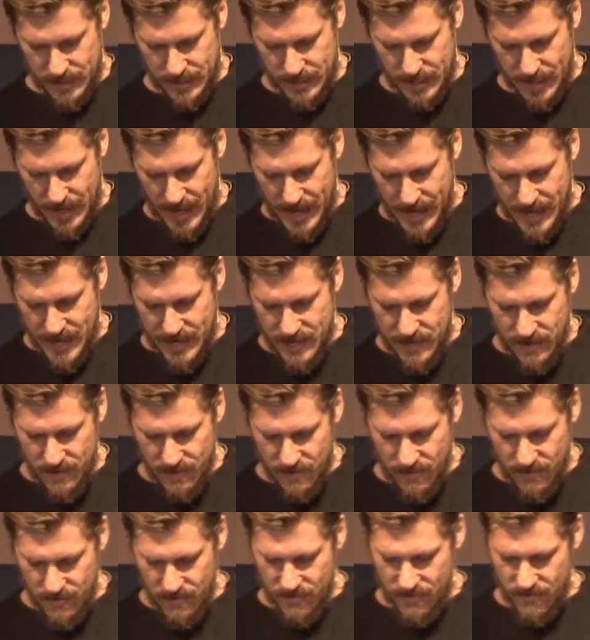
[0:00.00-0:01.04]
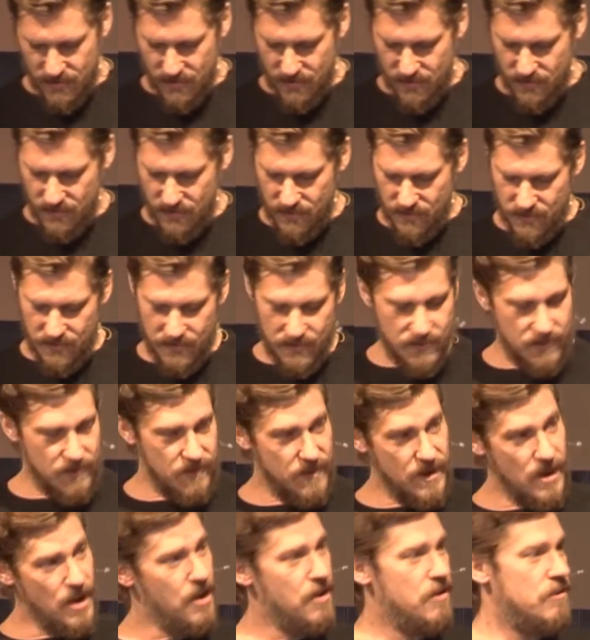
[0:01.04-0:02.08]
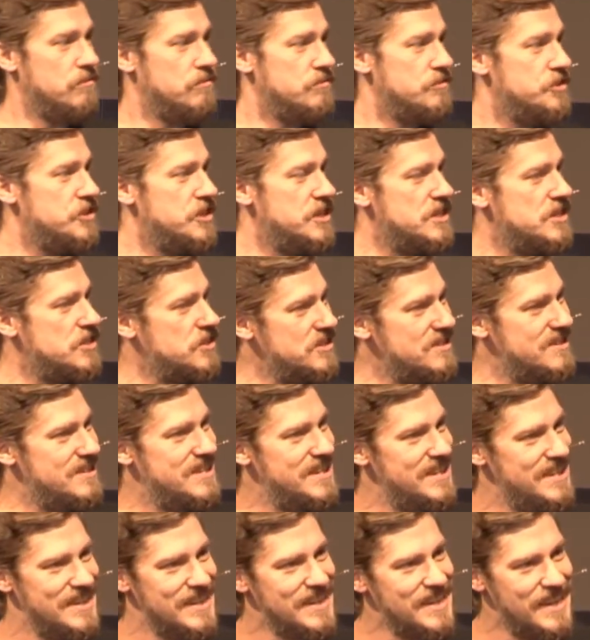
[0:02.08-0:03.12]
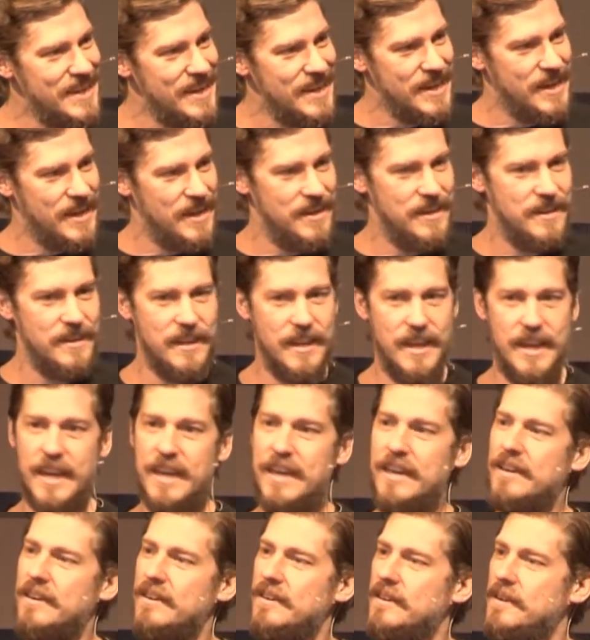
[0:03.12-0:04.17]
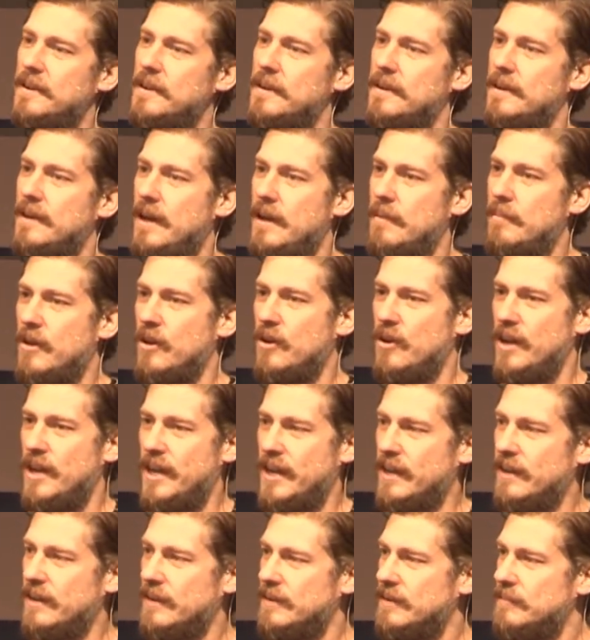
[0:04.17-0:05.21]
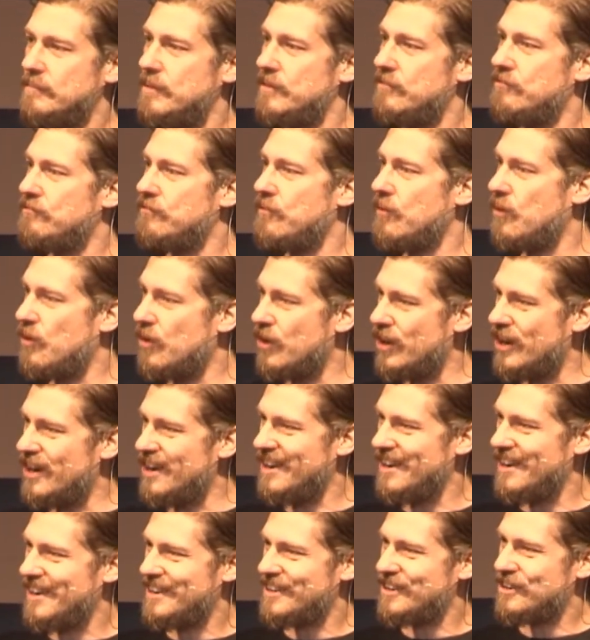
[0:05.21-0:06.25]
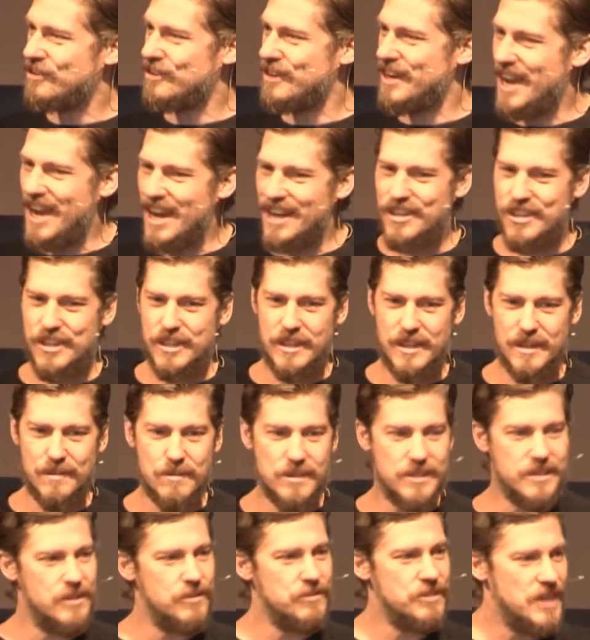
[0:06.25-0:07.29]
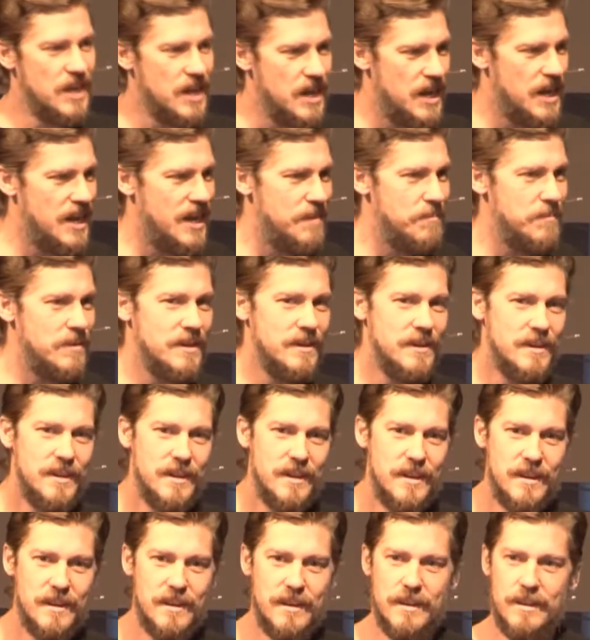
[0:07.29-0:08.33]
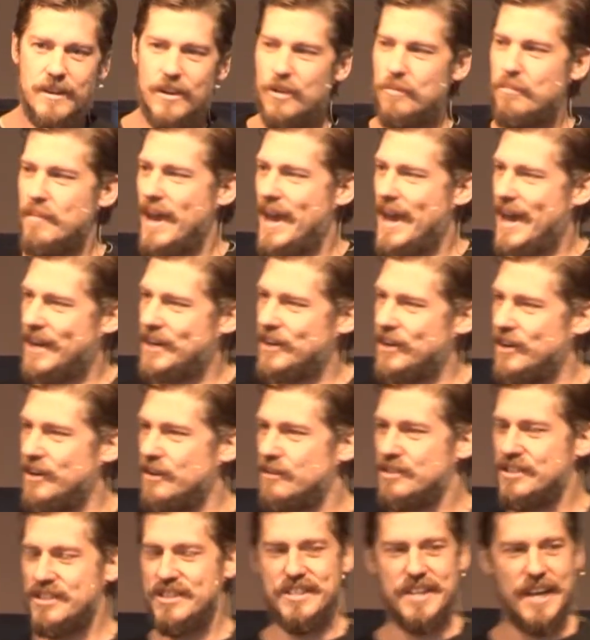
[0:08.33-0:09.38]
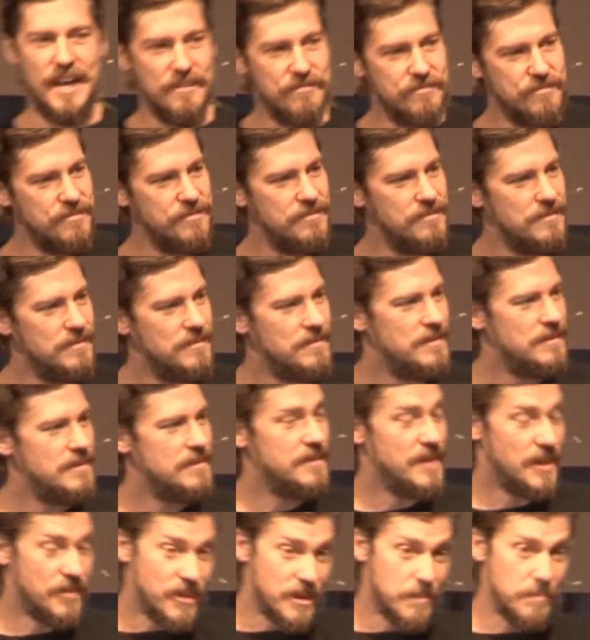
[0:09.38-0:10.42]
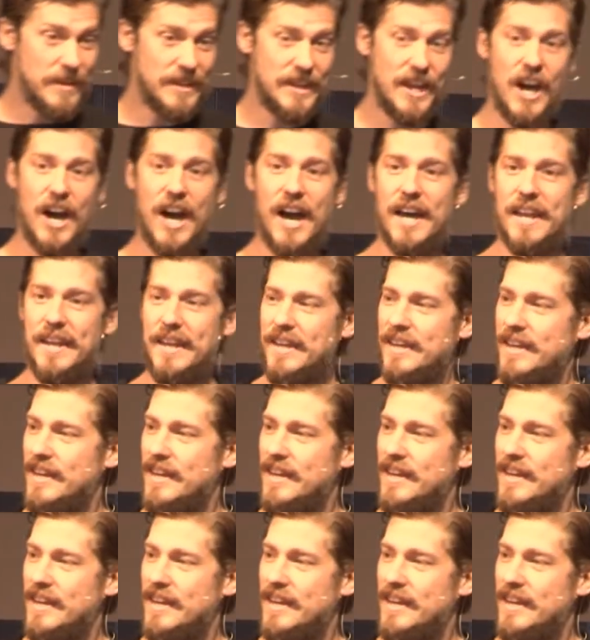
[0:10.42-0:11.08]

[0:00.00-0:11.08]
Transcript: And no, she just didn't get it. Like, I'm going, before creation, there was no time, no matter, no stuff, nothing but God.